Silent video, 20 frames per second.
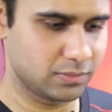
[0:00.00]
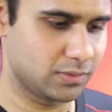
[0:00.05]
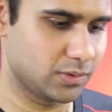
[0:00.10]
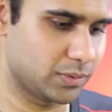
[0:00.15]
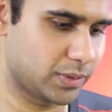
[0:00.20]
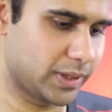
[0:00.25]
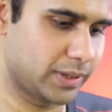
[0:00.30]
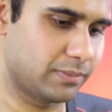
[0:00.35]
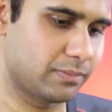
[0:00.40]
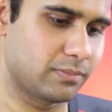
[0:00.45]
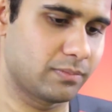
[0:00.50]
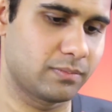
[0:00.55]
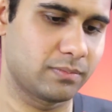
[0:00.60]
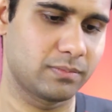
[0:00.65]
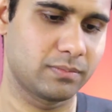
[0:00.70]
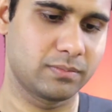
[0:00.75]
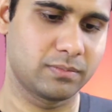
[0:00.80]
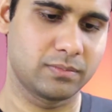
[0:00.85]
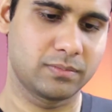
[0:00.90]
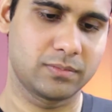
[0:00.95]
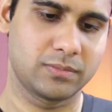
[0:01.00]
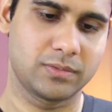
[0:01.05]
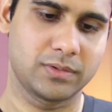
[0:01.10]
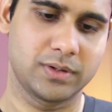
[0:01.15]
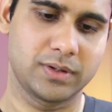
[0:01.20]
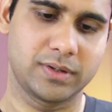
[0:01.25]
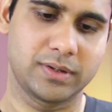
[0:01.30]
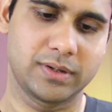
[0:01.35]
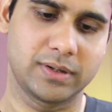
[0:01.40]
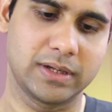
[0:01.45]
Okay,
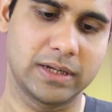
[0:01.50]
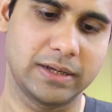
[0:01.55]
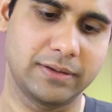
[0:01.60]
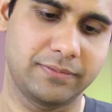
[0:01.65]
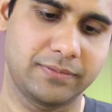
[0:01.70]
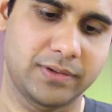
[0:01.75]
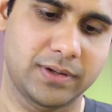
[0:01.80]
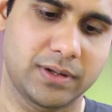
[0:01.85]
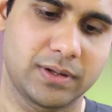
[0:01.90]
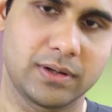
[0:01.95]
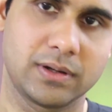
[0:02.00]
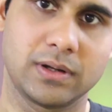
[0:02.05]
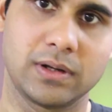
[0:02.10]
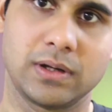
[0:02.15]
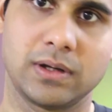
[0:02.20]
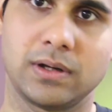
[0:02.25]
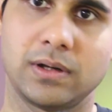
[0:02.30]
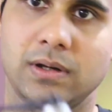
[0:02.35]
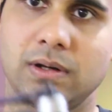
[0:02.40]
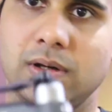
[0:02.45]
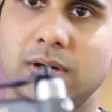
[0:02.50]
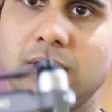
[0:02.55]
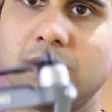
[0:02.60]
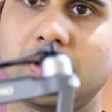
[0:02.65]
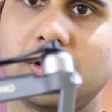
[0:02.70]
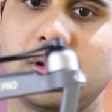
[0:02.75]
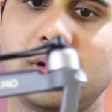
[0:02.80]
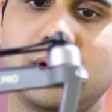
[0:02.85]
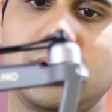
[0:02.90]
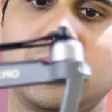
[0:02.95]
this is left,
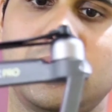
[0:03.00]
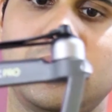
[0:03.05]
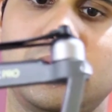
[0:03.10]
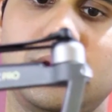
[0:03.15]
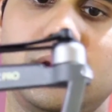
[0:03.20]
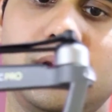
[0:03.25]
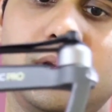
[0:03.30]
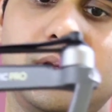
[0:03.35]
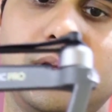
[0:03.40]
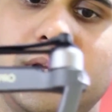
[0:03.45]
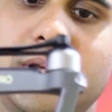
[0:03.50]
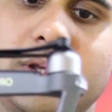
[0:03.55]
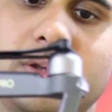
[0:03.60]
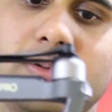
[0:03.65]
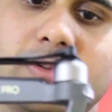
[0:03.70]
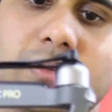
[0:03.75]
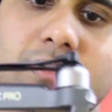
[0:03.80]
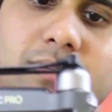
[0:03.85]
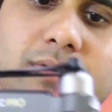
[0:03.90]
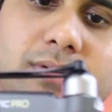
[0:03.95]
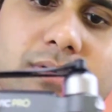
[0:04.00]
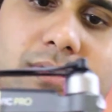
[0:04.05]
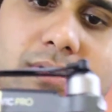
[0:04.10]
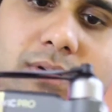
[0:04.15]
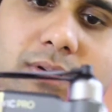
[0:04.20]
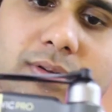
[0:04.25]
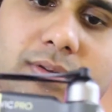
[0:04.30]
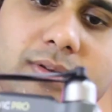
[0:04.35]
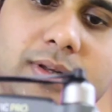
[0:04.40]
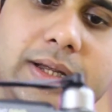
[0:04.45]
you just
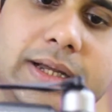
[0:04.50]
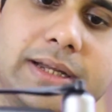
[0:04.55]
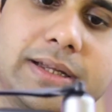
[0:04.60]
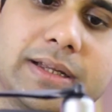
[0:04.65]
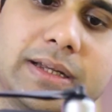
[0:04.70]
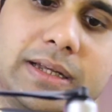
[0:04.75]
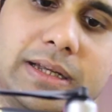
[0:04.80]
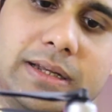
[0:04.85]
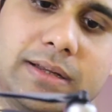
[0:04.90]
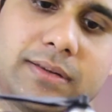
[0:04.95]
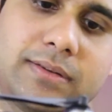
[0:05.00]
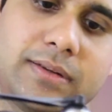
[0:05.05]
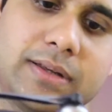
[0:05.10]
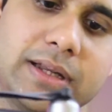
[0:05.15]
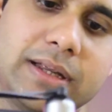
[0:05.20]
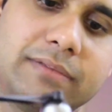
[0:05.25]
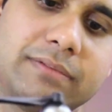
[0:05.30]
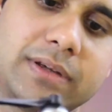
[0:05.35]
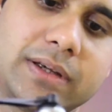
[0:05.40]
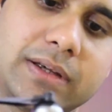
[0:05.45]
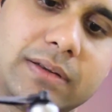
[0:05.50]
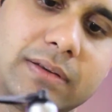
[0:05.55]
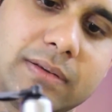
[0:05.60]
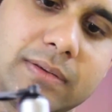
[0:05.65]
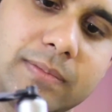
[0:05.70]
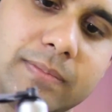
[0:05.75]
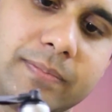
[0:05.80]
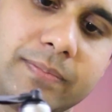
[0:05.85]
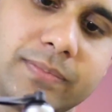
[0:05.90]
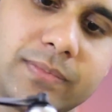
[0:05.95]
slide the sleeve in,
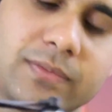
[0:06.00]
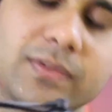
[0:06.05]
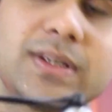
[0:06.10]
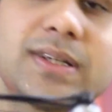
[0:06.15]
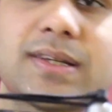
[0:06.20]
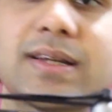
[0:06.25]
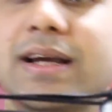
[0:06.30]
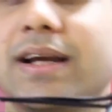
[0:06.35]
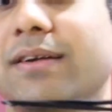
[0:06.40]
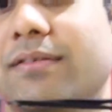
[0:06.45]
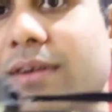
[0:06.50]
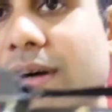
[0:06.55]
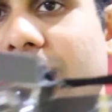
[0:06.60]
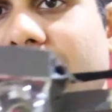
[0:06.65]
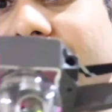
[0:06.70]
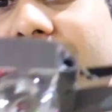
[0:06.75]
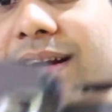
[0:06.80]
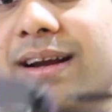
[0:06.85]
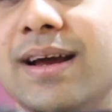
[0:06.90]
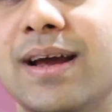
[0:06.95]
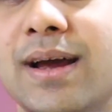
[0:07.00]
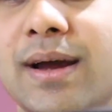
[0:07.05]
which is kind of hard,